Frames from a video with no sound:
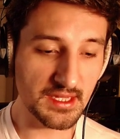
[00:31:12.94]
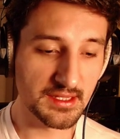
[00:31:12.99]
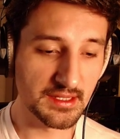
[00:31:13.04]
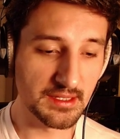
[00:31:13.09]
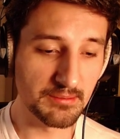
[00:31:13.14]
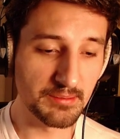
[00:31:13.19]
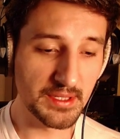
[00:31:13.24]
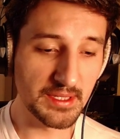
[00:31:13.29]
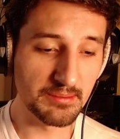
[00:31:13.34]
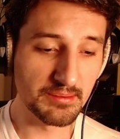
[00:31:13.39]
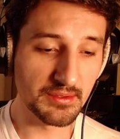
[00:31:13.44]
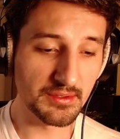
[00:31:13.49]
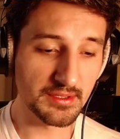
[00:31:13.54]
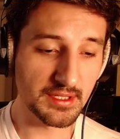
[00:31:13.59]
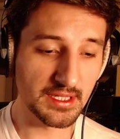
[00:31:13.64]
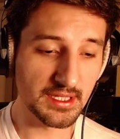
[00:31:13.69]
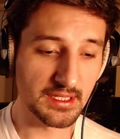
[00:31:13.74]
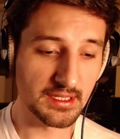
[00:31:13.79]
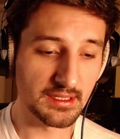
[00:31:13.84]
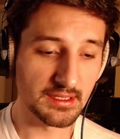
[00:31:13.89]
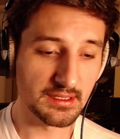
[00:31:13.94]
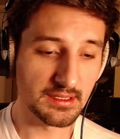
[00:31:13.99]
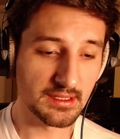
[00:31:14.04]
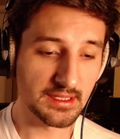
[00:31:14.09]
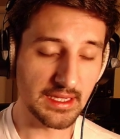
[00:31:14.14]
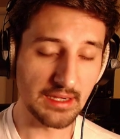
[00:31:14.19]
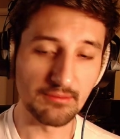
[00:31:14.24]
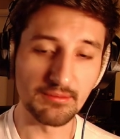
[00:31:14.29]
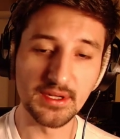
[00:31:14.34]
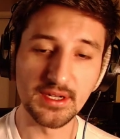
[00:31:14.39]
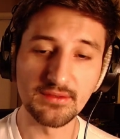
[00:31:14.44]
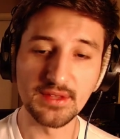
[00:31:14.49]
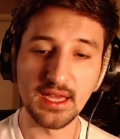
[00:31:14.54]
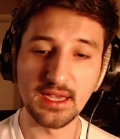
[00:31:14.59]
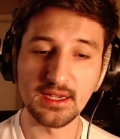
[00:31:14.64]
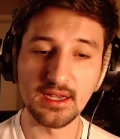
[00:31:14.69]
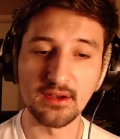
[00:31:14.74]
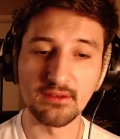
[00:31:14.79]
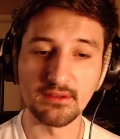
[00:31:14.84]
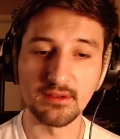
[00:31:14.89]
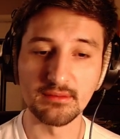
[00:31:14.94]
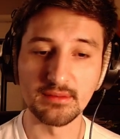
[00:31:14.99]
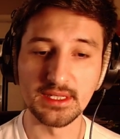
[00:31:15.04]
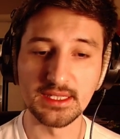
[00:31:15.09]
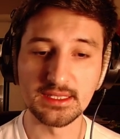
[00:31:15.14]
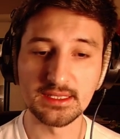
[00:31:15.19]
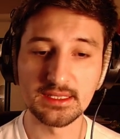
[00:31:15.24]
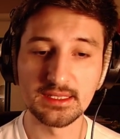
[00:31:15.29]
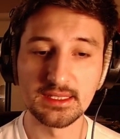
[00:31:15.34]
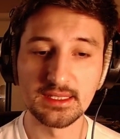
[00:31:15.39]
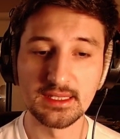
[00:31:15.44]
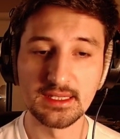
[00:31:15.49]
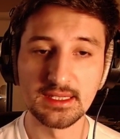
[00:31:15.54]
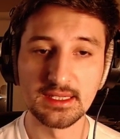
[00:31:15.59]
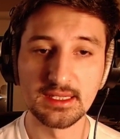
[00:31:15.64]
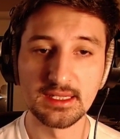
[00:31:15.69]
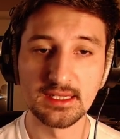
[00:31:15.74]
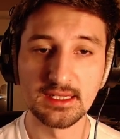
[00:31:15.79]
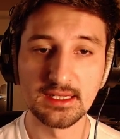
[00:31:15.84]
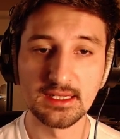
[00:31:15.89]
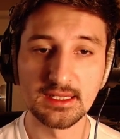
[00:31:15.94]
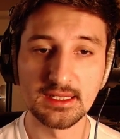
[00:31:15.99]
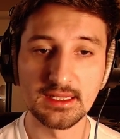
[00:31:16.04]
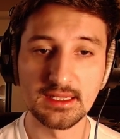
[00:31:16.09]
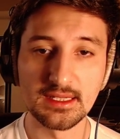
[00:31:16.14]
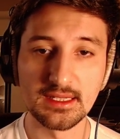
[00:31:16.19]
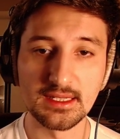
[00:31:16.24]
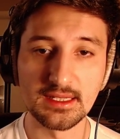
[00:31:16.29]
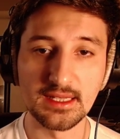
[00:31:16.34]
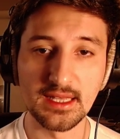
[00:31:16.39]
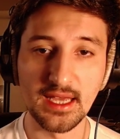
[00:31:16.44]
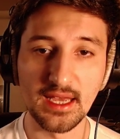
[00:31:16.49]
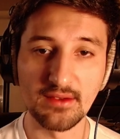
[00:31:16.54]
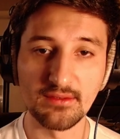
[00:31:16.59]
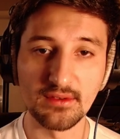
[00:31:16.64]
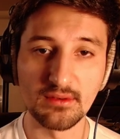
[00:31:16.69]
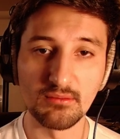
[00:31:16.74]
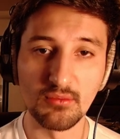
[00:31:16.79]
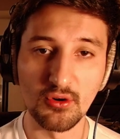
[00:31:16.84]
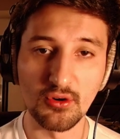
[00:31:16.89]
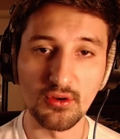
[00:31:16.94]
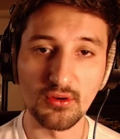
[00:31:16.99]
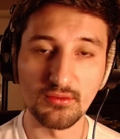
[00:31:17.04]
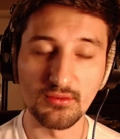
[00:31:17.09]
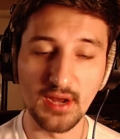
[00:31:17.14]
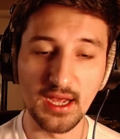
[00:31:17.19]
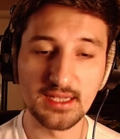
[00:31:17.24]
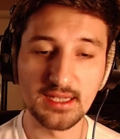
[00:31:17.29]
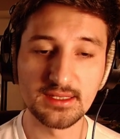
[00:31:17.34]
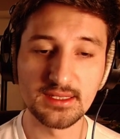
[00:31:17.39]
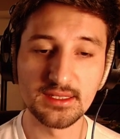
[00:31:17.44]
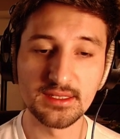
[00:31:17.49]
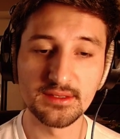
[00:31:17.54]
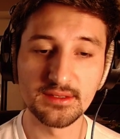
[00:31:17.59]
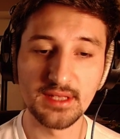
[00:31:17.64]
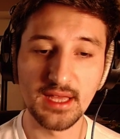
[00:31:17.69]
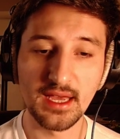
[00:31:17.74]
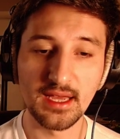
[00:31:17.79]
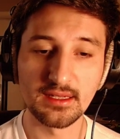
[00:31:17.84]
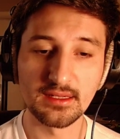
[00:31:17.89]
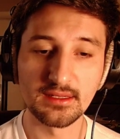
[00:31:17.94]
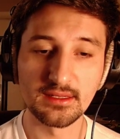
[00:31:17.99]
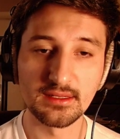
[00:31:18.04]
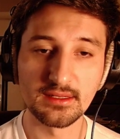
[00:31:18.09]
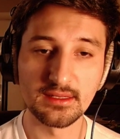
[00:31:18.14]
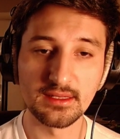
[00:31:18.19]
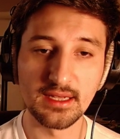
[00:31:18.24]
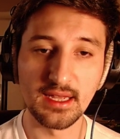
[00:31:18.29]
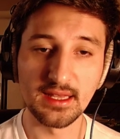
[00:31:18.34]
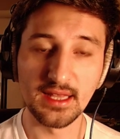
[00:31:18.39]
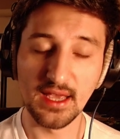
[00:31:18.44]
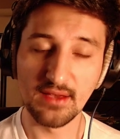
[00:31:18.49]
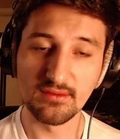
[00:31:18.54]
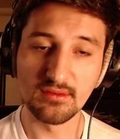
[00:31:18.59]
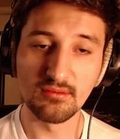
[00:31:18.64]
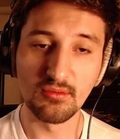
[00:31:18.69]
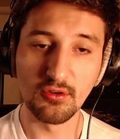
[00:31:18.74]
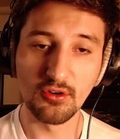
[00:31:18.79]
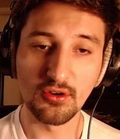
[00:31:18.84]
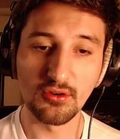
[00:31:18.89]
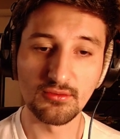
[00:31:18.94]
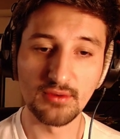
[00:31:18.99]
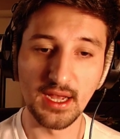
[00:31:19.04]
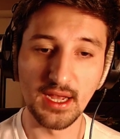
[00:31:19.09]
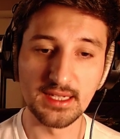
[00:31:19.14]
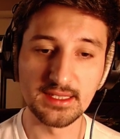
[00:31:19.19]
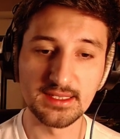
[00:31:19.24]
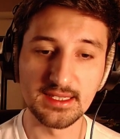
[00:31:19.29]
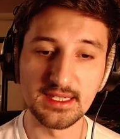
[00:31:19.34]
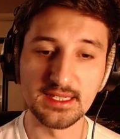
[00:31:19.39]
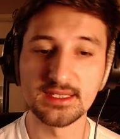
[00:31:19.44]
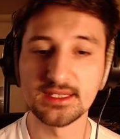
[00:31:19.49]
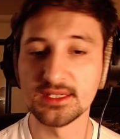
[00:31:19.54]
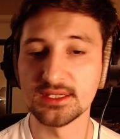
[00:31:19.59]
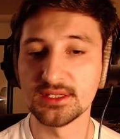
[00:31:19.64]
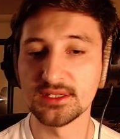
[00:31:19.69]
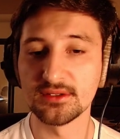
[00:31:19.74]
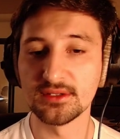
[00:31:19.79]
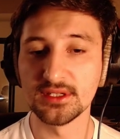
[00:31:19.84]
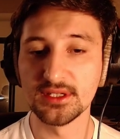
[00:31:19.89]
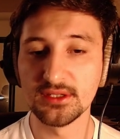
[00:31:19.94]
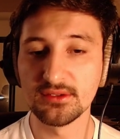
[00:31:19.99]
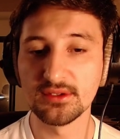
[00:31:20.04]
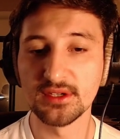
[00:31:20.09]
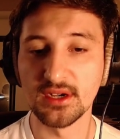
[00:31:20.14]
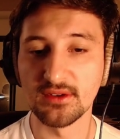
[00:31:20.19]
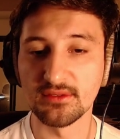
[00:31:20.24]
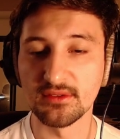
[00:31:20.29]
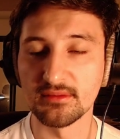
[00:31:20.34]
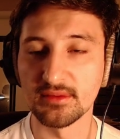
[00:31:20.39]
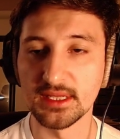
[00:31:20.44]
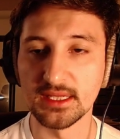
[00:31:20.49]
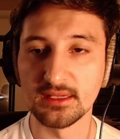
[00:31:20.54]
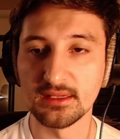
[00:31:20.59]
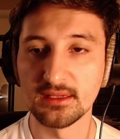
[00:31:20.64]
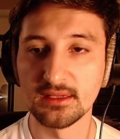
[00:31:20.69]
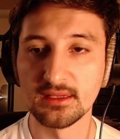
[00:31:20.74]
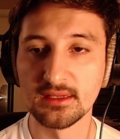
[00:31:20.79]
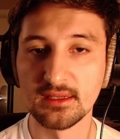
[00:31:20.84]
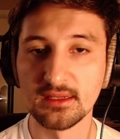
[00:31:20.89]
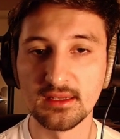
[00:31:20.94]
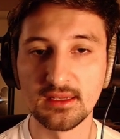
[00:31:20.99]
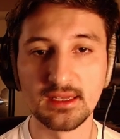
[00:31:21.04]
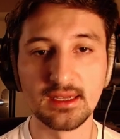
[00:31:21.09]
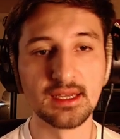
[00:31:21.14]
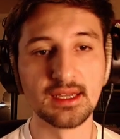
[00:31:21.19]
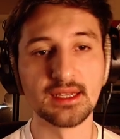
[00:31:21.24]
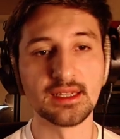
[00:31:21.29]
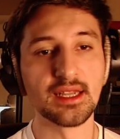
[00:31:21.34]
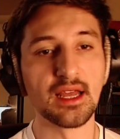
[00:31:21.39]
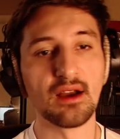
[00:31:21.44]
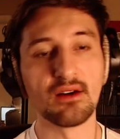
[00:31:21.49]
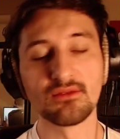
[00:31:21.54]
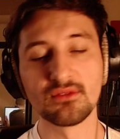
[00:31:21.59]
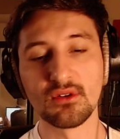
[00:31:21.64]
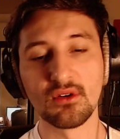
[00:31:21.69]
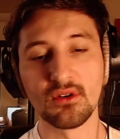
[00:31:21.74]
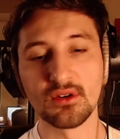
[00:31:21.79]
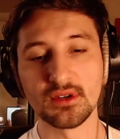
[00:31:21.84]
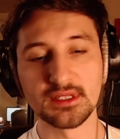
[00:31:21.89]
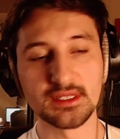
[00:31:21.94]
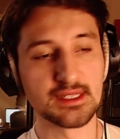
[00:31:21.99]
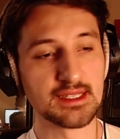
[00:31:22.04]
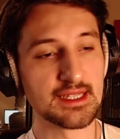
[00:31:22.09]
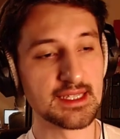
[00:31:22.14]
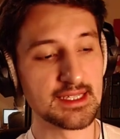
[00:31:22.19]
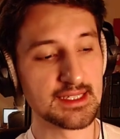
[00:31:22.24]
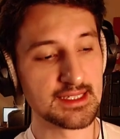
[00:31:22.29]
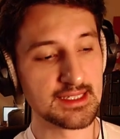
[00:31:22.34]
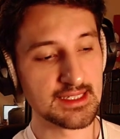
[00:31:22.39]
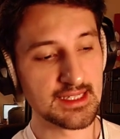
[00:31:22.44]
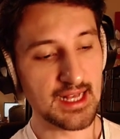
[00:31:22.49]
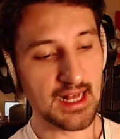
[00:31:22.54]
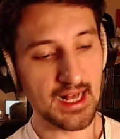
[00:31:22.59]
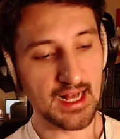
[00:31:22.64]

the people can get rid of that government, and they have a moral right to do that, and they have a moral right to institute a new government. Now, of course, this